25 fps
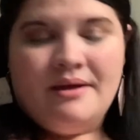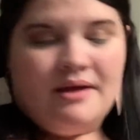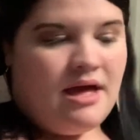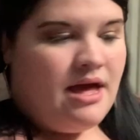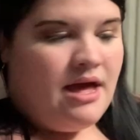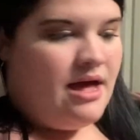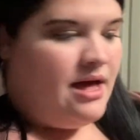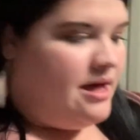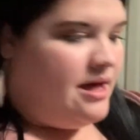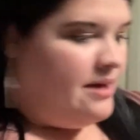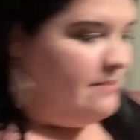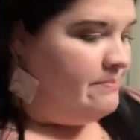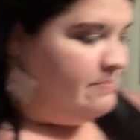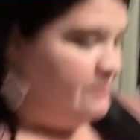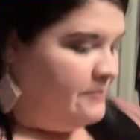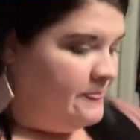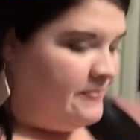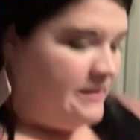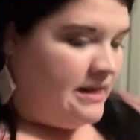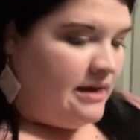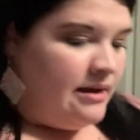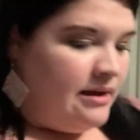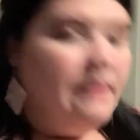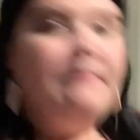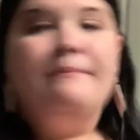But
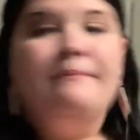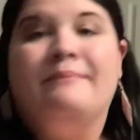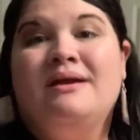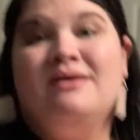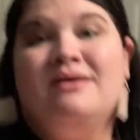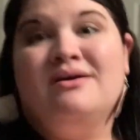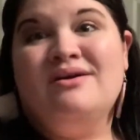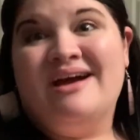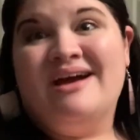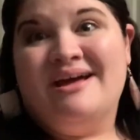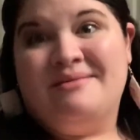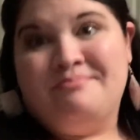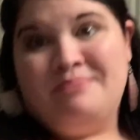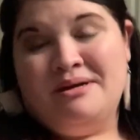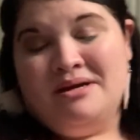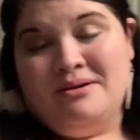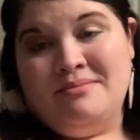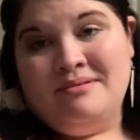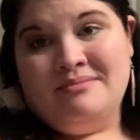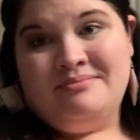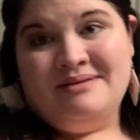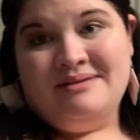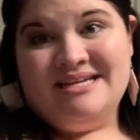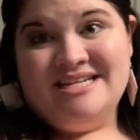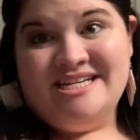I'll go ahead and put on
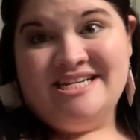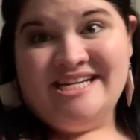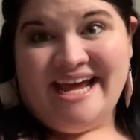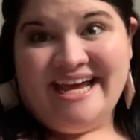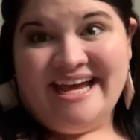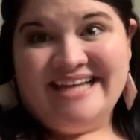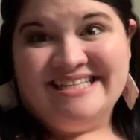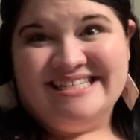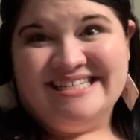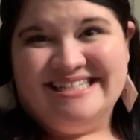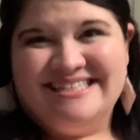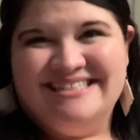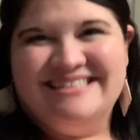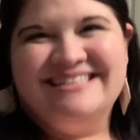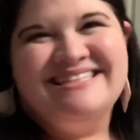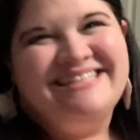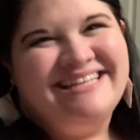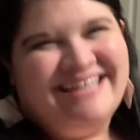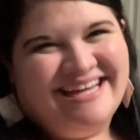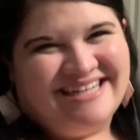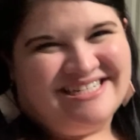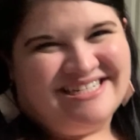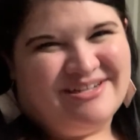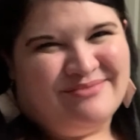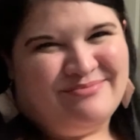my PJs and
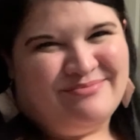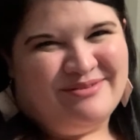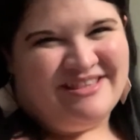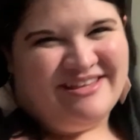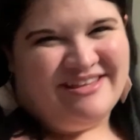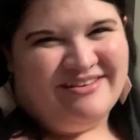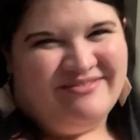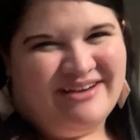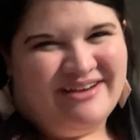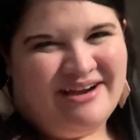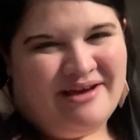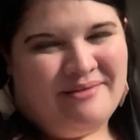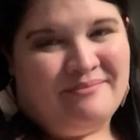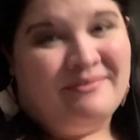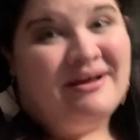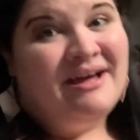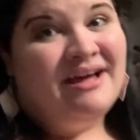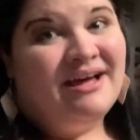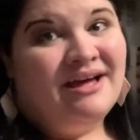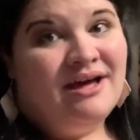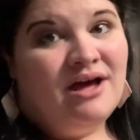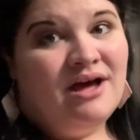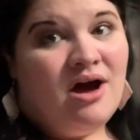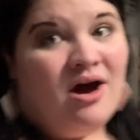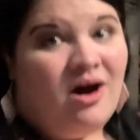catch up with you when I'm
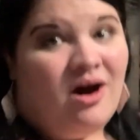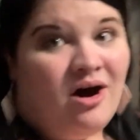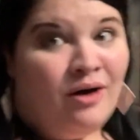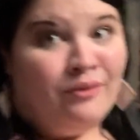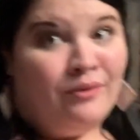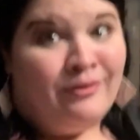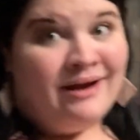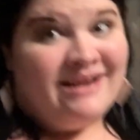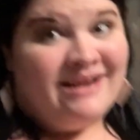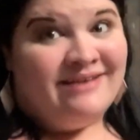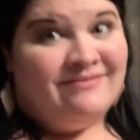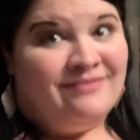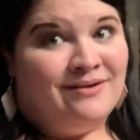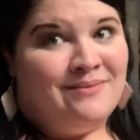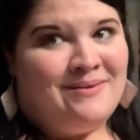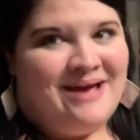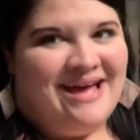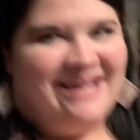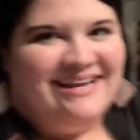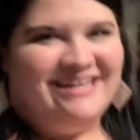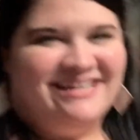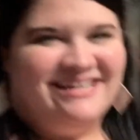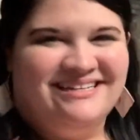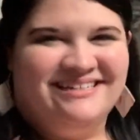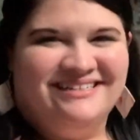all ready for
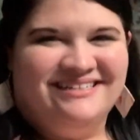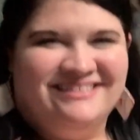bed.